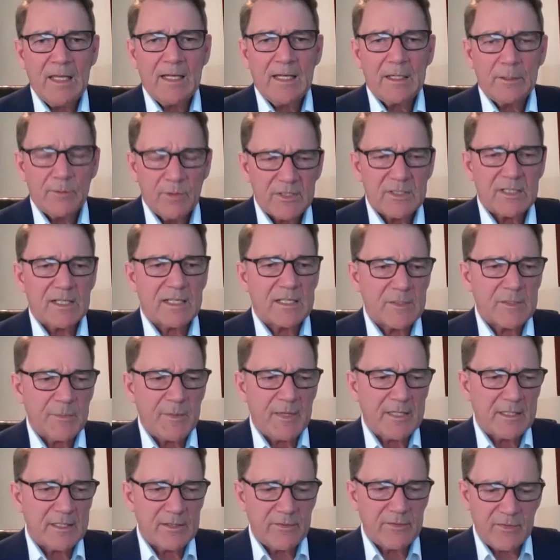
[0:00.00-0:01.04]
It was an
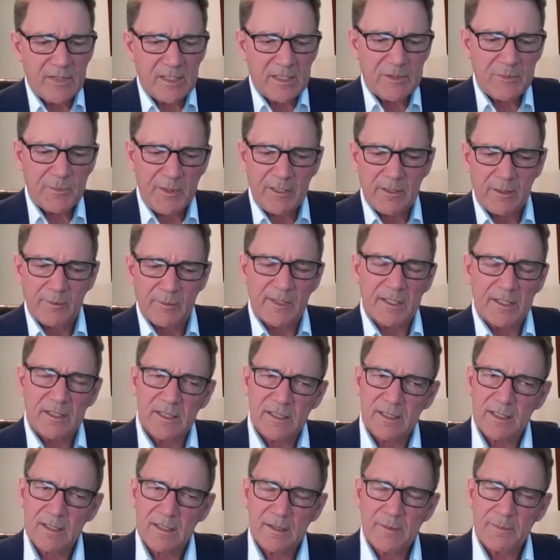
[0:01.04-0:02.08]
expensive experiment,
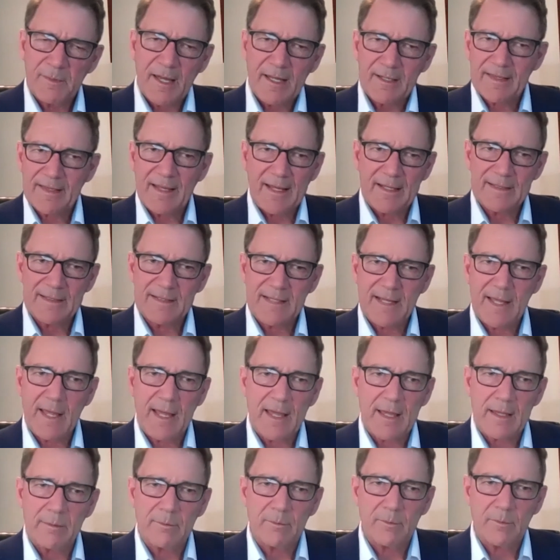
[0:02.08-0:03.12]
and at about that
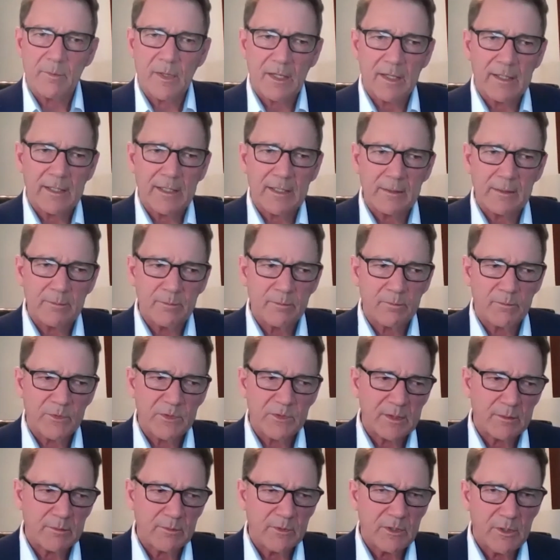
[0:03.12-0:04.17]
time,
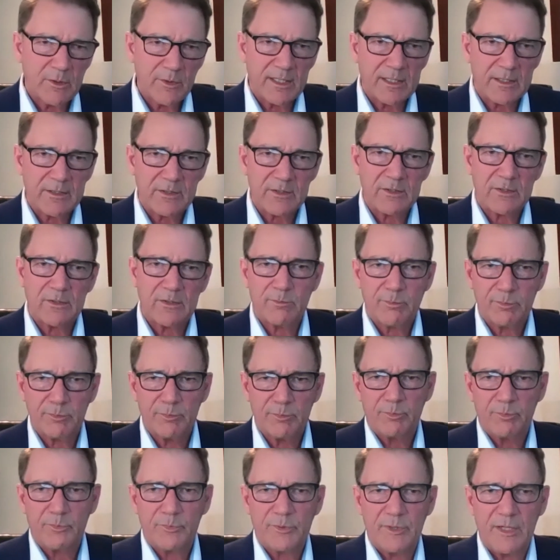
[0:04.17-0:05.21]
some US
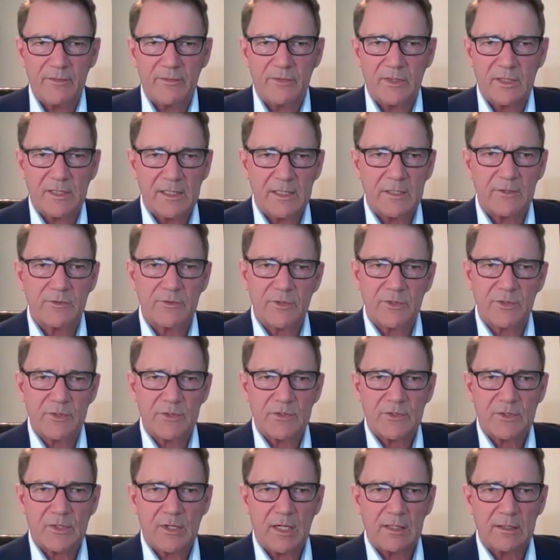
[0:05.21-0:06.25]
private
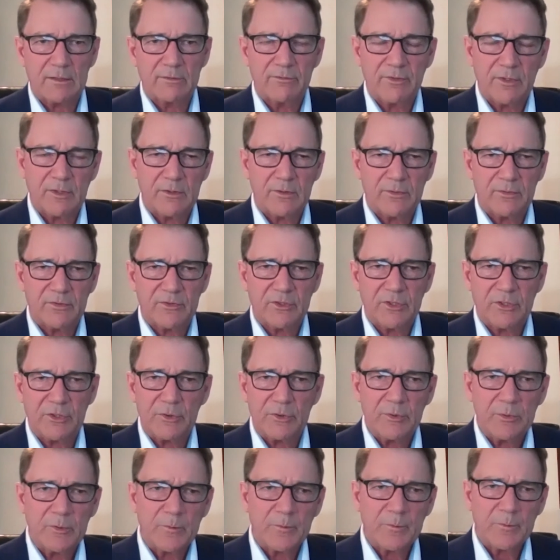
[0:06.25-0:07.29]
interests got involved
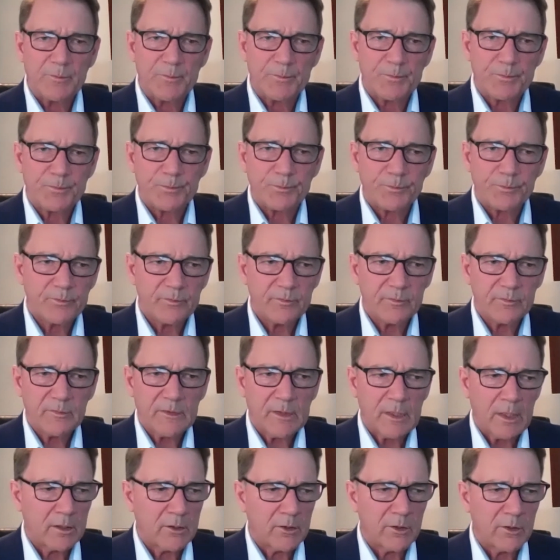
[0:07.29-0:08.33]
too.
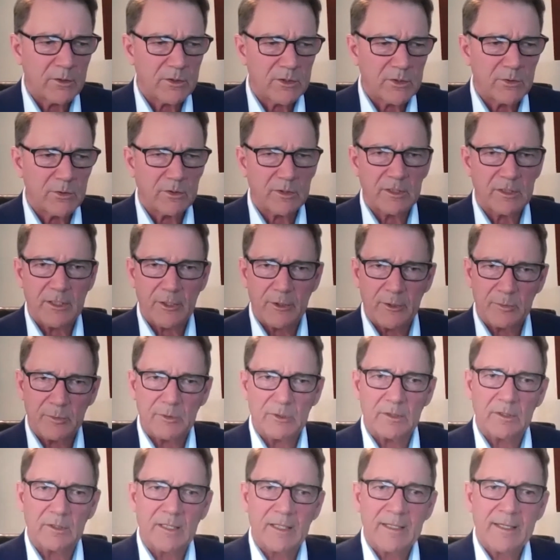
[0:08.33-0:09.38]
Contour
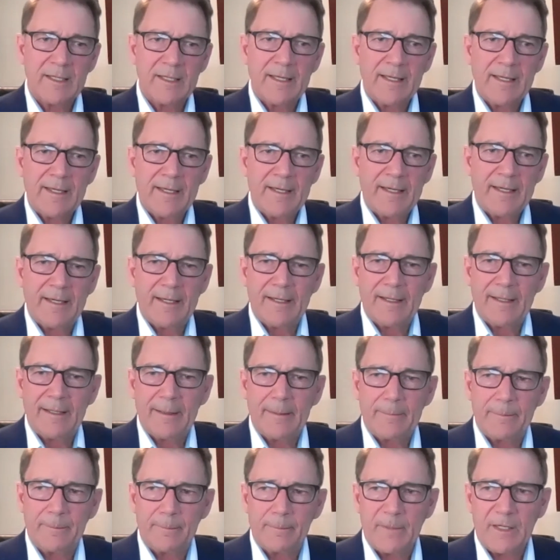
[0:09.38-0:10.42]
Global
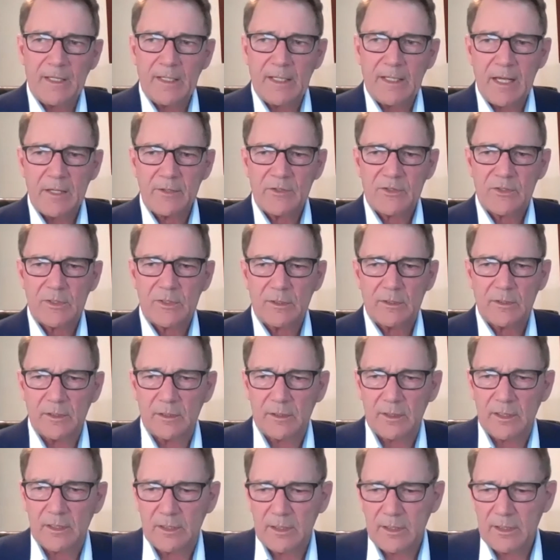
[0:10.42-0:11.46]
announced
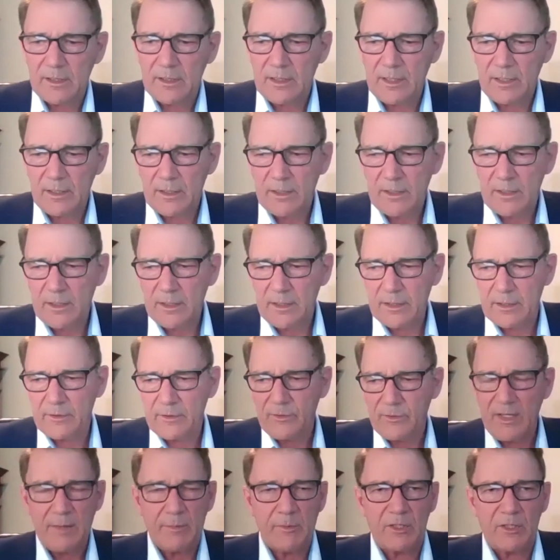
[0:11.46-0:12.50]
an
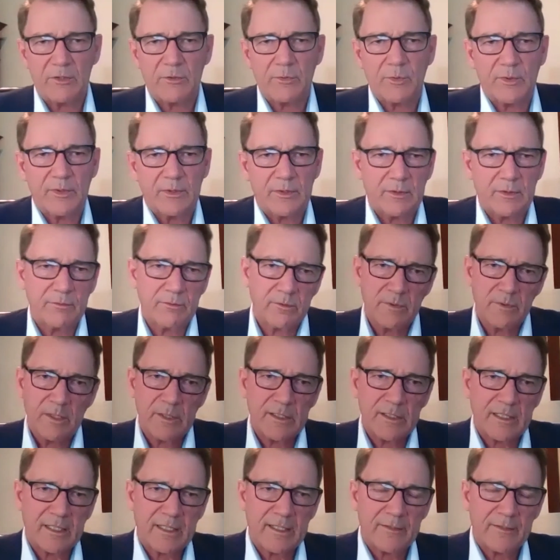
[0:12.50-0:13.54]
agreement with the
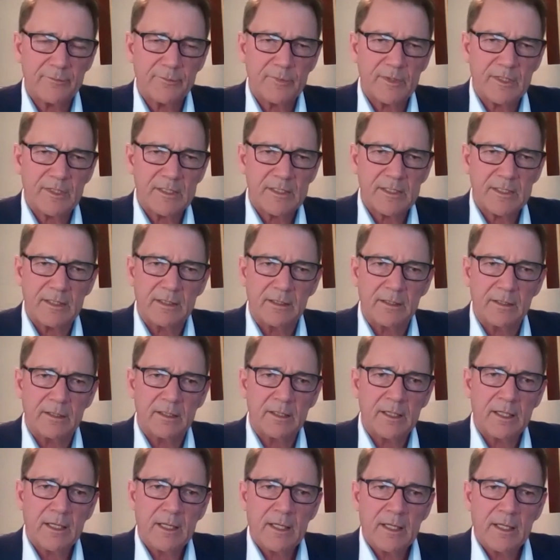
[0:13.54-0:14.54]
Rwanda government in